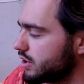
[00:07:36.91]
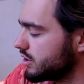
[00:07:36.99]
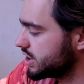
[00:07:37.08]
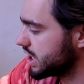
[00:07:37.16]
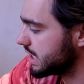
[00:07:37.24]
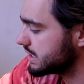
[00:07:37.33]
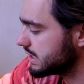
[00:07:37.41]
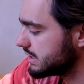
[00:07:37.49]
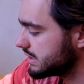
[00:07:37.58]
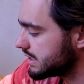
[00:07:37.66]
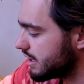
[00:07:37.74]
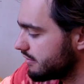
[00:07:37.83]
projects
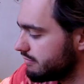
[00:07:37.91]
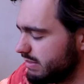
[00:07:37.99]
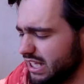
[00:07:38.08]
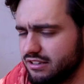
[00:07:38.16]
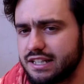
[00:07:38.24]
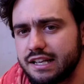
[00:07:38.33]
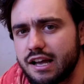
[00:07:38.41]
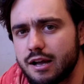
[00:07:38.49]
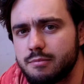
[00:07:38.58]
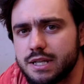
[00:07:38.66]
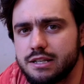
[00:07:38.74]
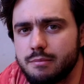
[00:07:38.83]
and stuff building
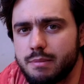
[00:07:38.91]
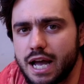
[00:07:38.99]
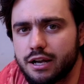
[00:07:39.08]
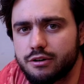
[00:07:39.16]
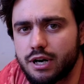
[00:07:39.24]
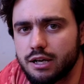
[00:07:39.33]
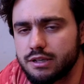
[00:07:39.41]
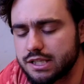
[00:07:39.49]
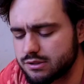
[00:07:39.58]
up in the background.